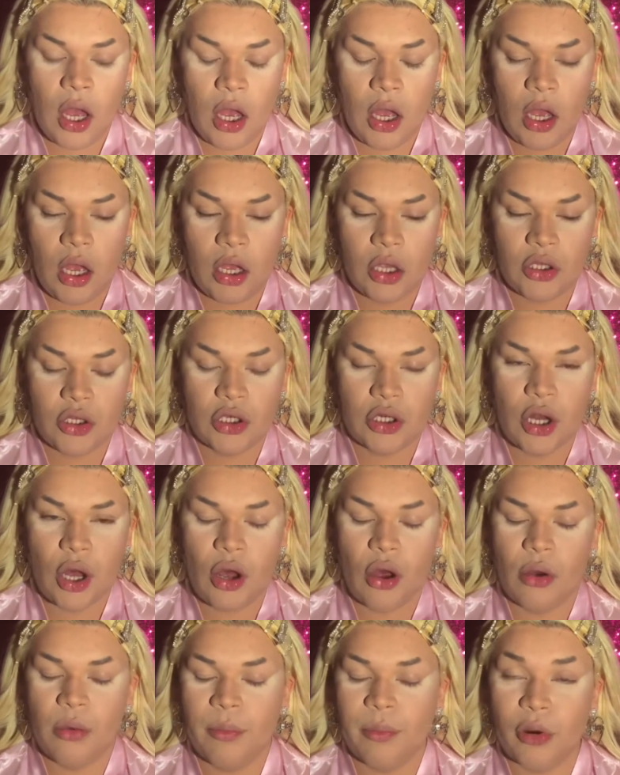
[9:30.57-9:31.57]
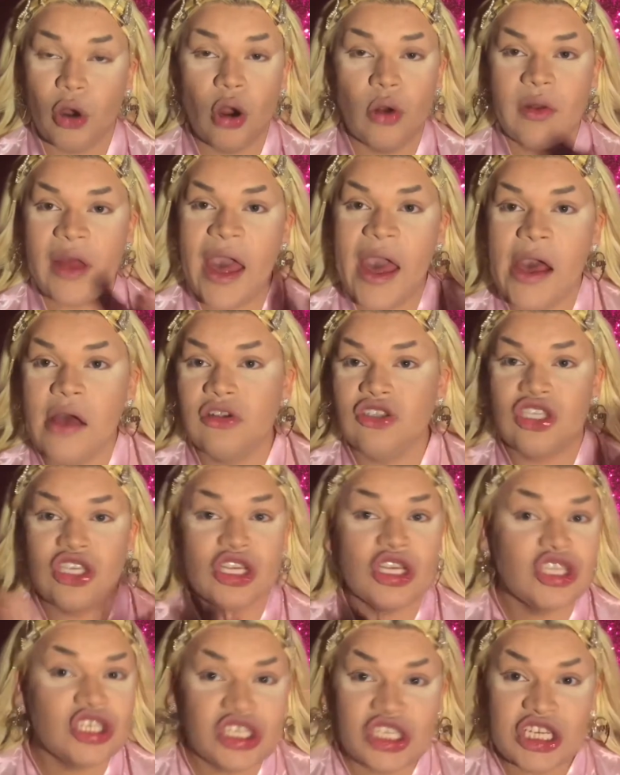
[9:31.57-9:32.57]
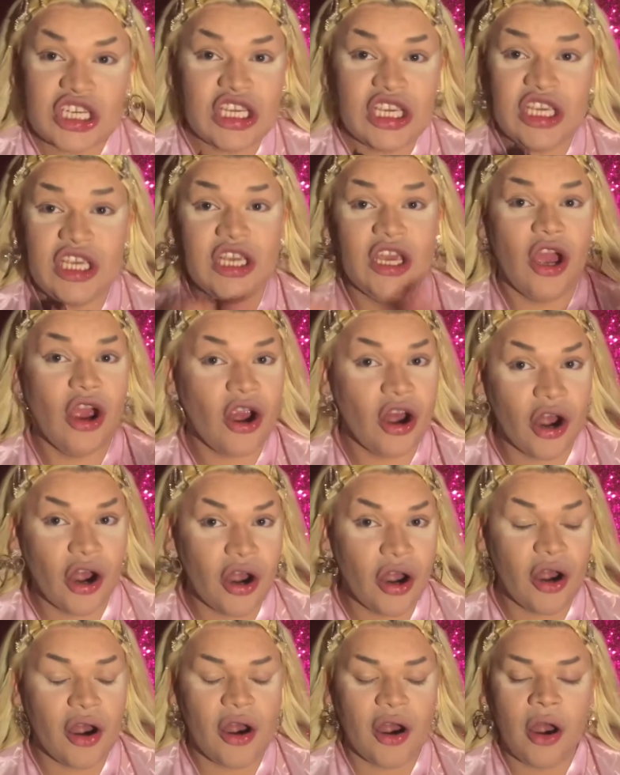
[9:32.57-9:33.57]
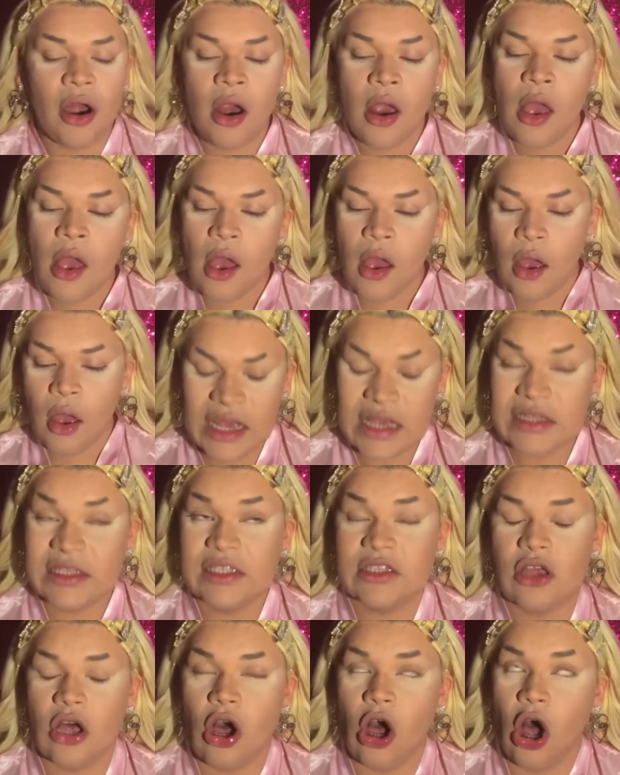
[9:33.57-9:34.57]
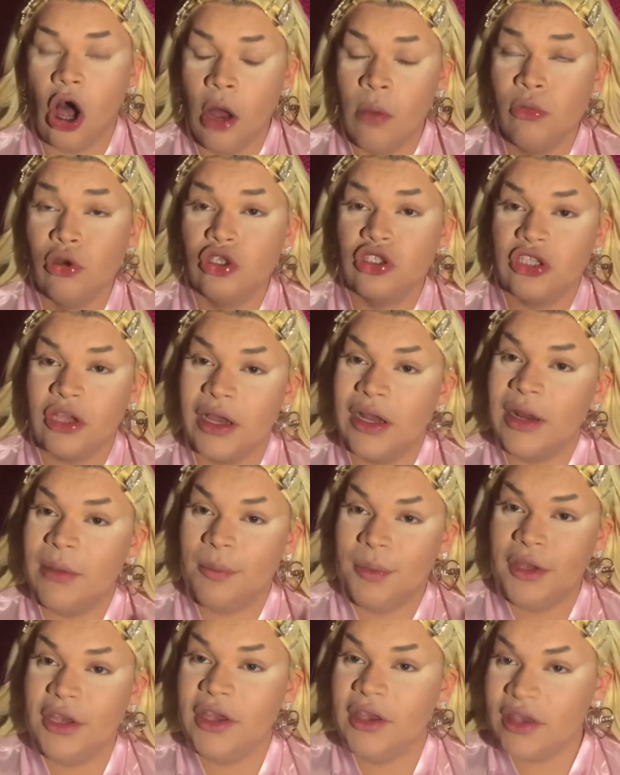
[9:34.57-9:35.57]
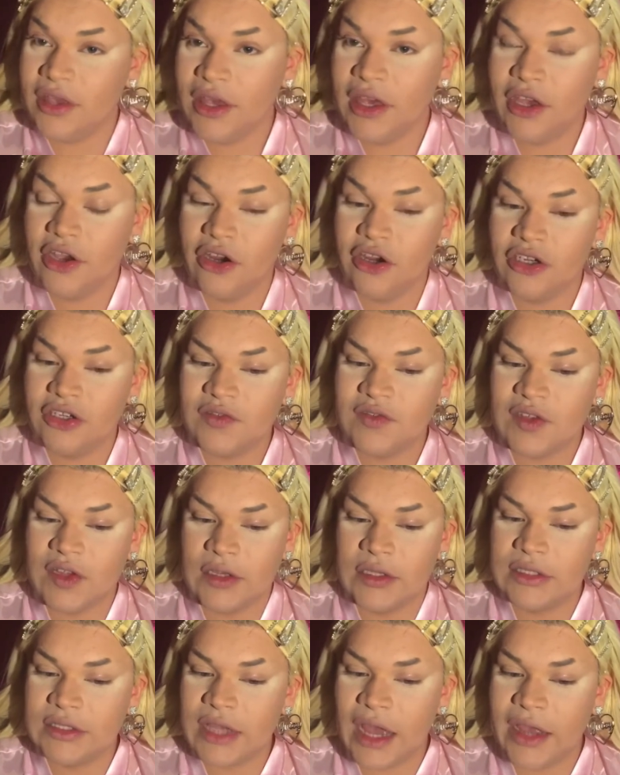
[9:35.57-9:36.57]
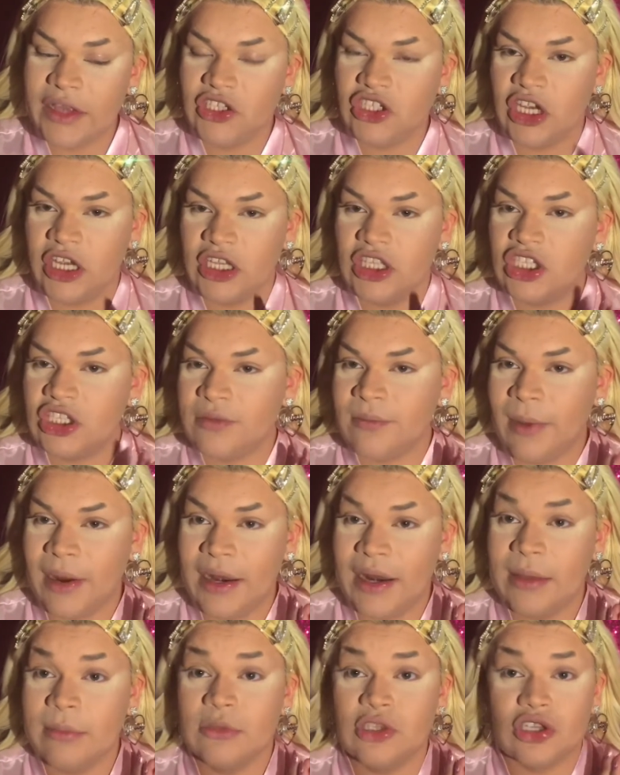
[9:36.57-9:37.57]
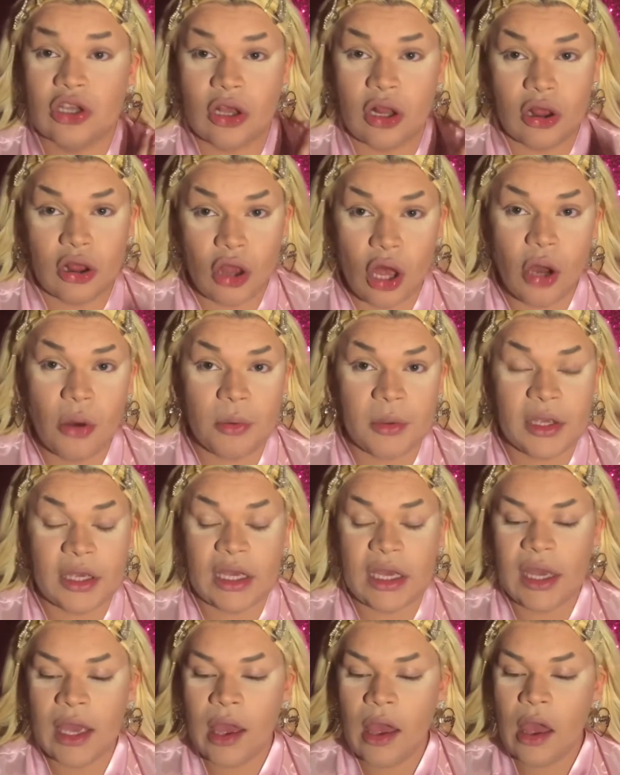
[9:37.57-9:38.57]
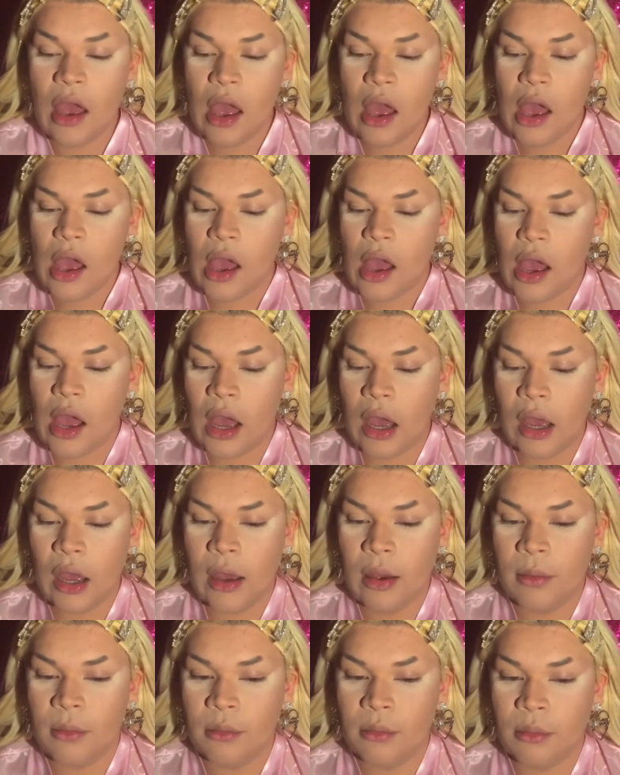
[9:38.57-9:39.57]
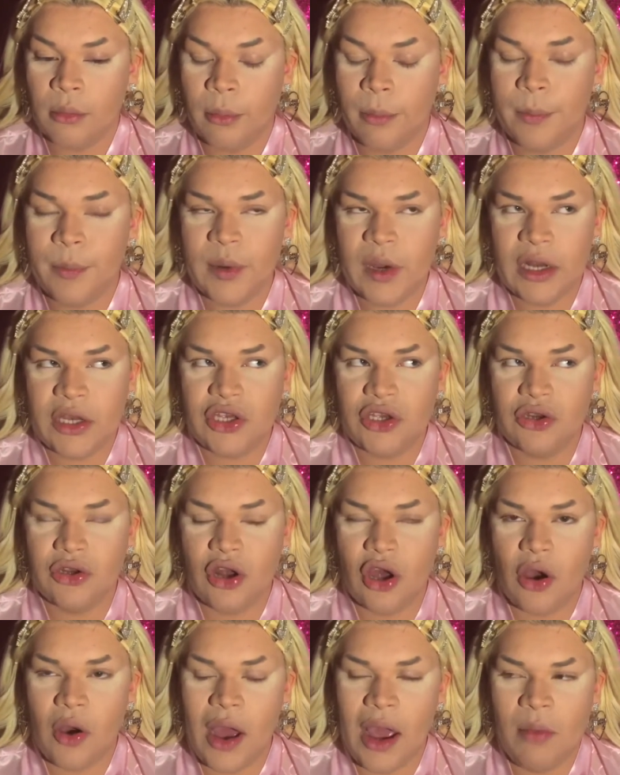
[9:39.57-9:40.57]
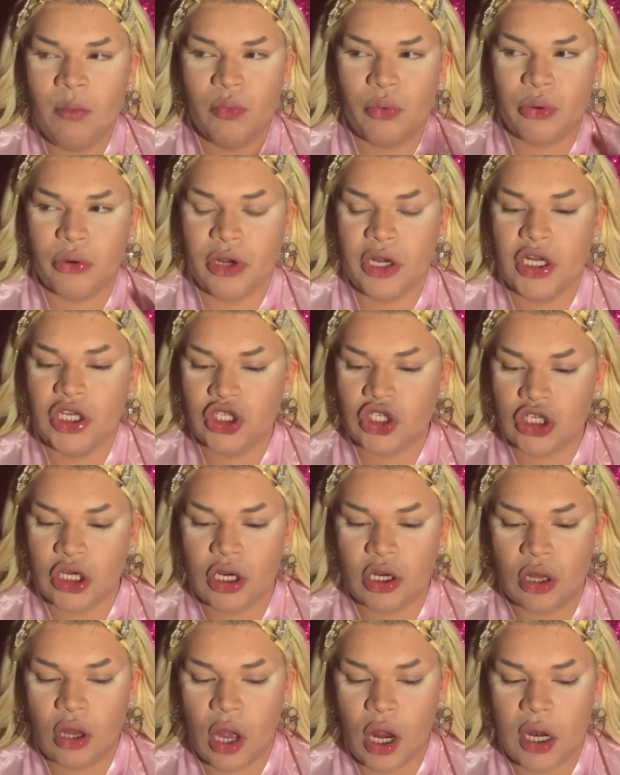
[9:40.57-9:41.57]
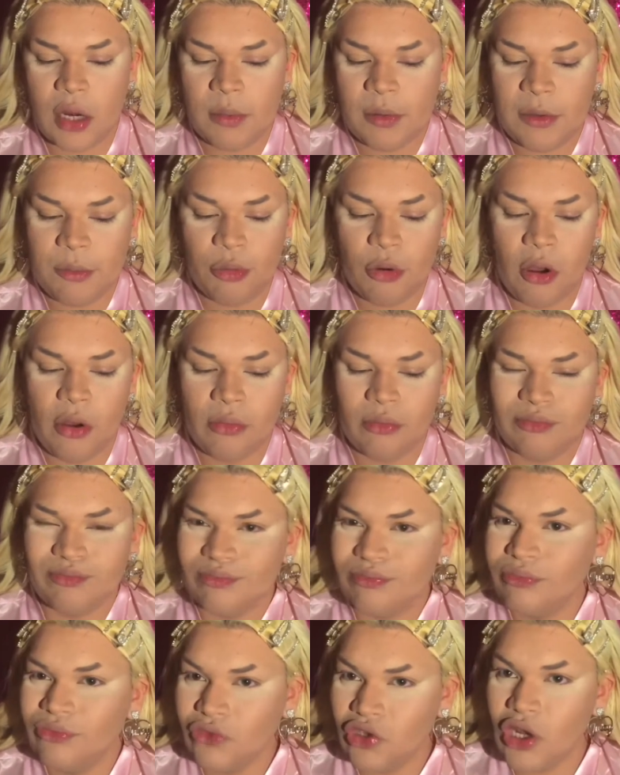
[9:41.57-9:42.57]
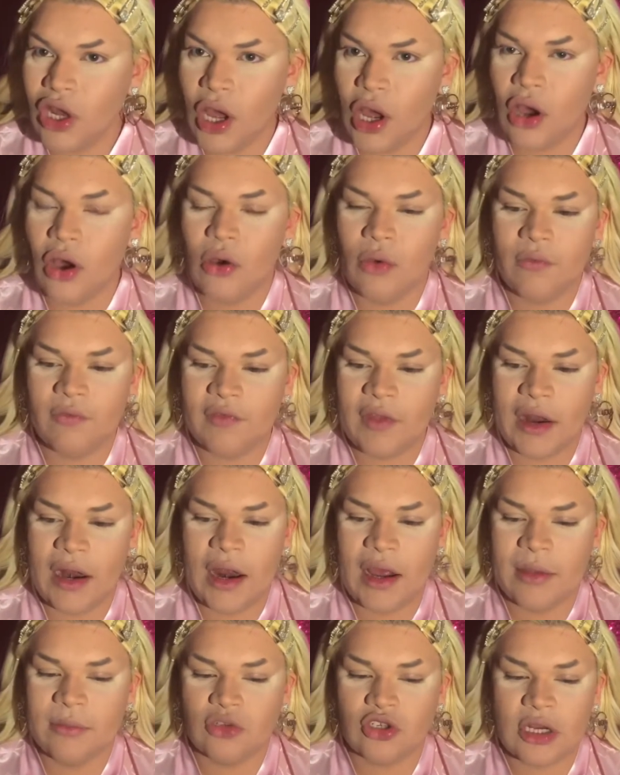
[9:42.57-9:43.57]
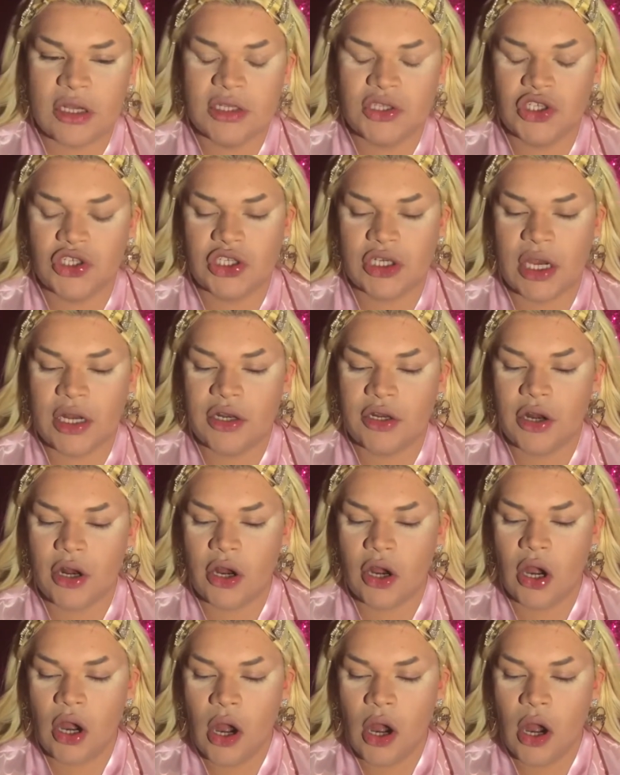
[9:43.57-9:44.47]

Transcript: you know, pronouns she, her, it's almost gonna be a year since I changed my name to Chloe. But you know, I'm pretty sure a lot of people know that I am transgender.